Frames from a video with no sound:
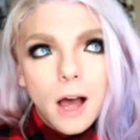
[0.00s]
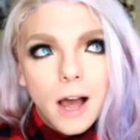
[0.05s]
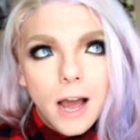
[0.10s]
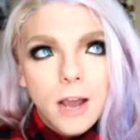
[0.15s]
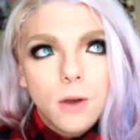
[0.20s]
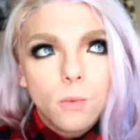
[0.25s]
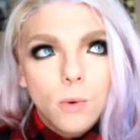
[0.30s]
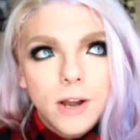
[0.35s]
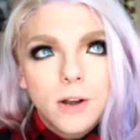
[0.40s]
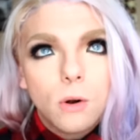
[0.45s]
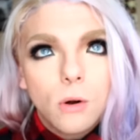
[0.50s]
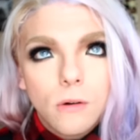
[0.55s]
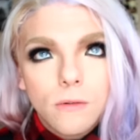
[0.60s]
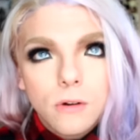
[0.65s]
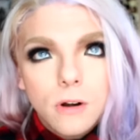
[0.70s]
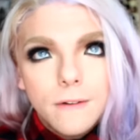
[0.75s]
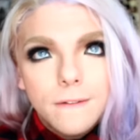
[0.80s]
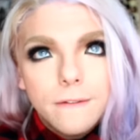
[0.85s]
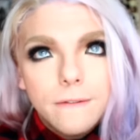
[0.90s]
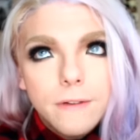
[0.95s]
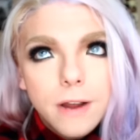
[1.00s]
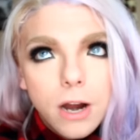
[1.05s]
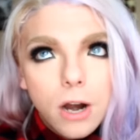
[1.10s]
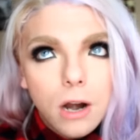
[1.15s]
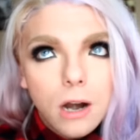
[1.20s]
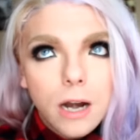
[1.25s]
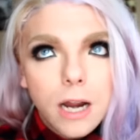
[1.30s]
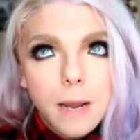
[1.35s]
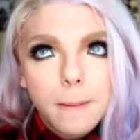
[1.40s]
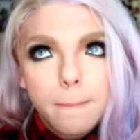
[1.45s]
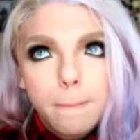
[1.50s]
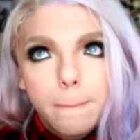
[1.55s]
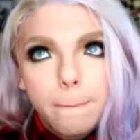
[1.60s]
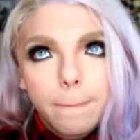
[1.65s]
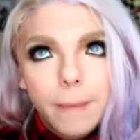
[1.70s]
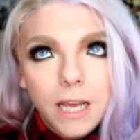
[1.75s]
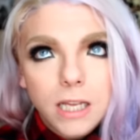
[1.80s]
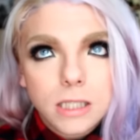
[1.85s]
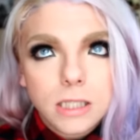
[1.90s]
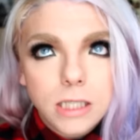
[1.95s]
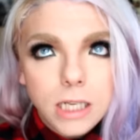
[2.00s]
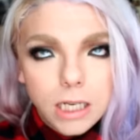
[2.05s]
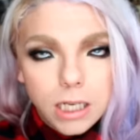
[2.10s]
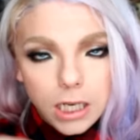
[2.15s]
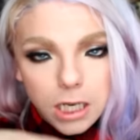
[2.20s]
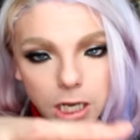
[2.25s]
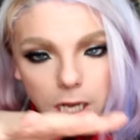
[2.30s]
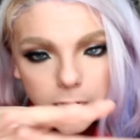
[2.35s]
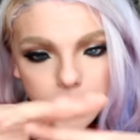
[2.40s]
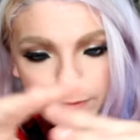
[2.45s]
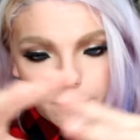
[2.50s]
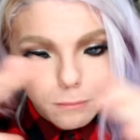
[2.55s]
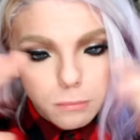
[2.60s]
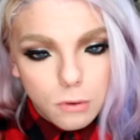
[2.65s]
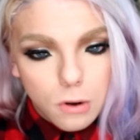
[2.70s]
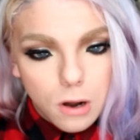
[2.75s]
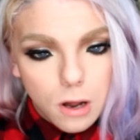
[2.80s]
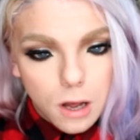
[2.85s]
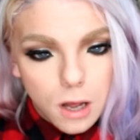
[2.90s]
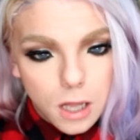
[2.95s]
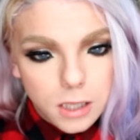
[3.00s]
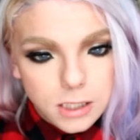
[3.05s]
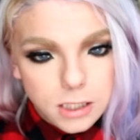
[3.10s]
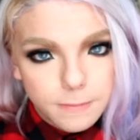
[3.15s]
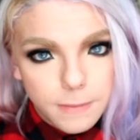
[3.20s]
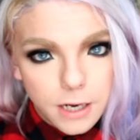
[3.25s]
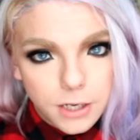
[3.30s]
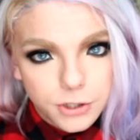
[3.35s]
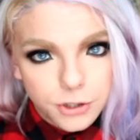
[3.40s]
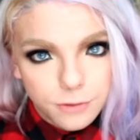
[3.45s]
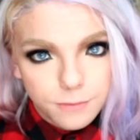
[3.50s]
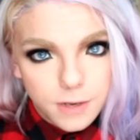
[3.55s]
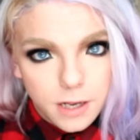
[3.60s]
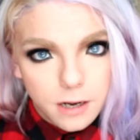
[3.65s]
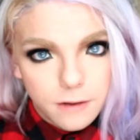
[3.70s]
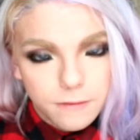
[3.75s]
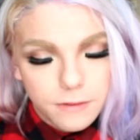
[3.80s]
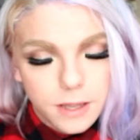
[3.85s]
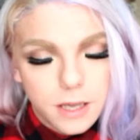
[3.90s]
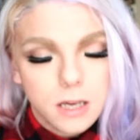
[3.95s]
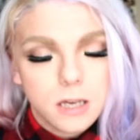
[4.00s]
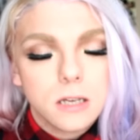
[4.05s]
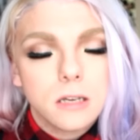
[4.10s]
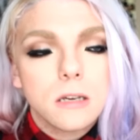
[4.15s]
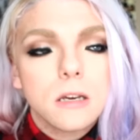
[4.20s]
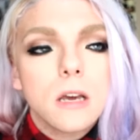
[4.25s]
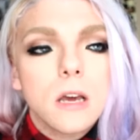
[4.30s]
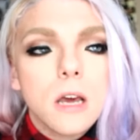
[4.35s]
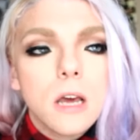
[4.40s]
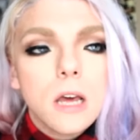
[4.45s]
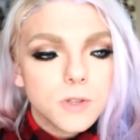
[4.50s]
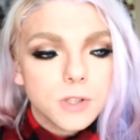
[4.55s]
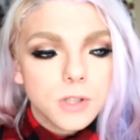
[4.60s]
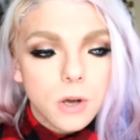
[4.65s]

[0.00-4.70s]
I went over a very basic kind of broad spectrum kind of thing.